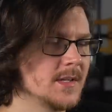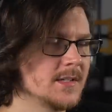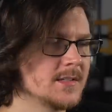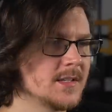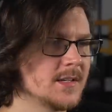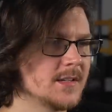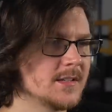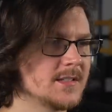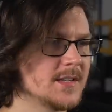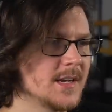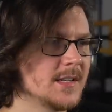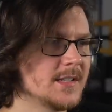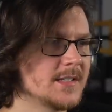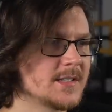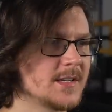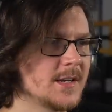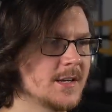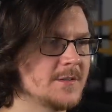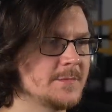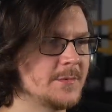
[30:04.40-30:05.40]
Is it a
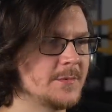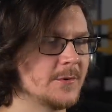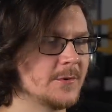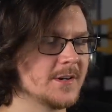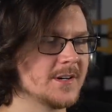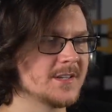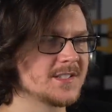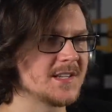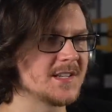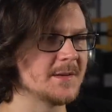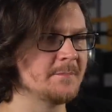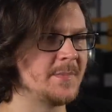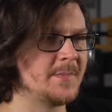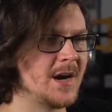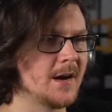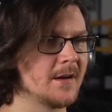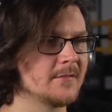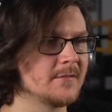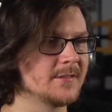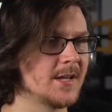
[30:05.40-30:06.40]
telescope or is it
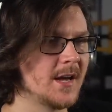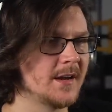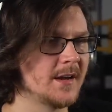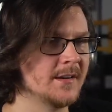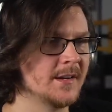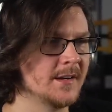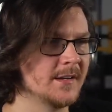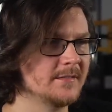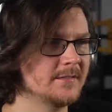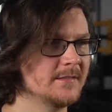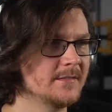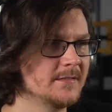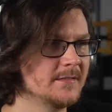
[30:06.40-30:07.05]
bottle lightning?